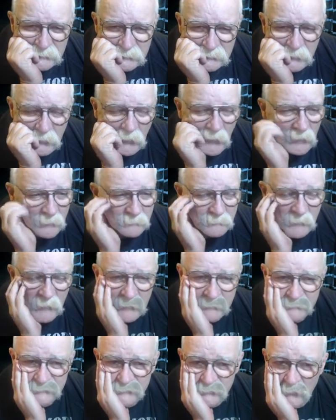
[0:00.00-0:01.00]
Oh,
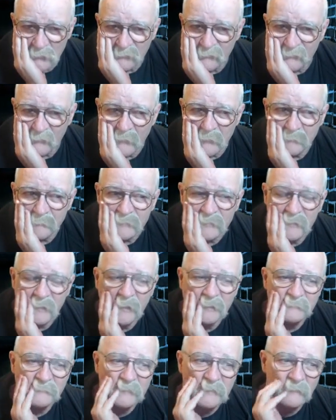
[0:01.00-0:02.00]
I'm so far
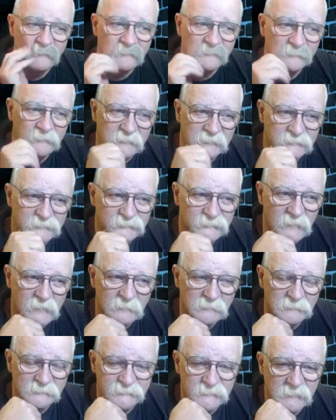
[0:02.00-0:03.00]
behind on everybody's
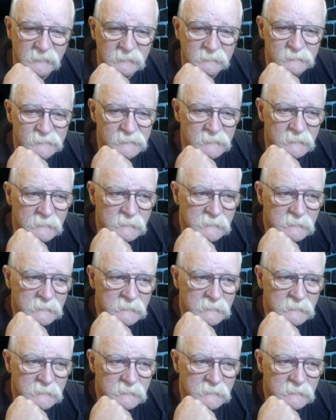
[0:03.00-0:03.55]
channel, James.